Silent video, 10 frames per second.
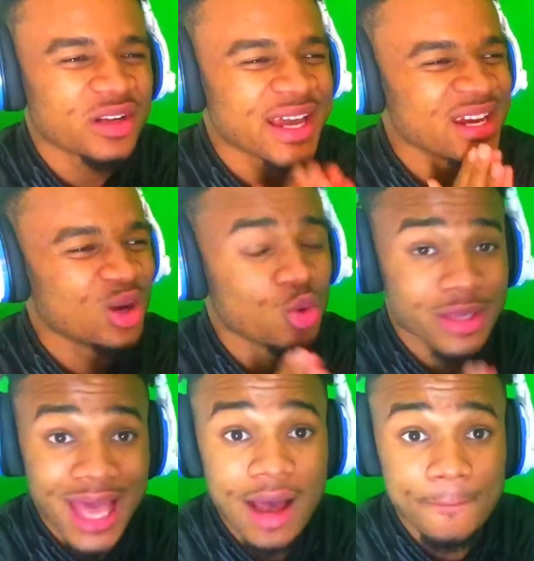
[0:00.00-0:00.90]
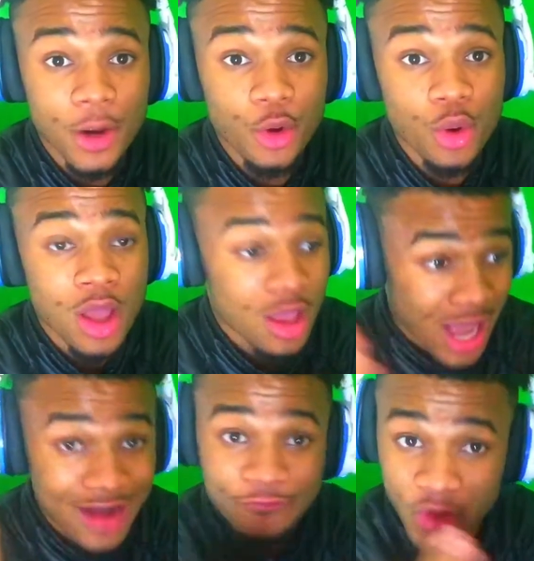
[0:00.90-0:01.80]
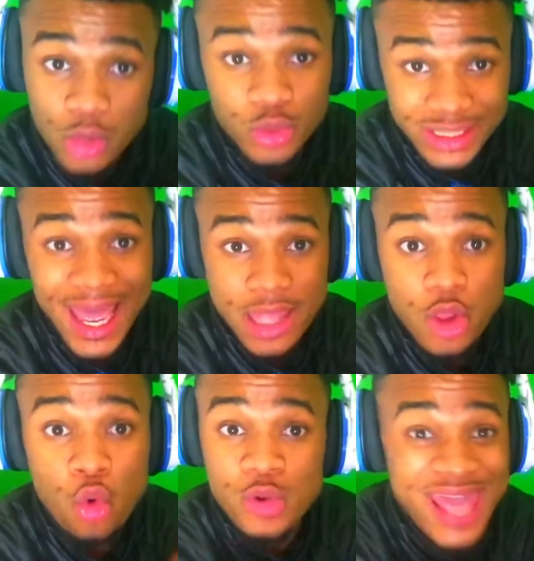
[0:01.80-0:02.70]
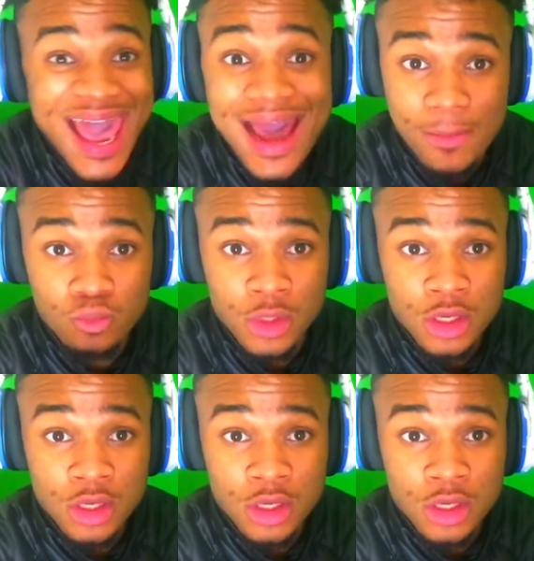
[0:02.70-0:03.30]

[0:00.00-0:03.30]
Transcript: Like no cap, bro. I fuck with that. No cap.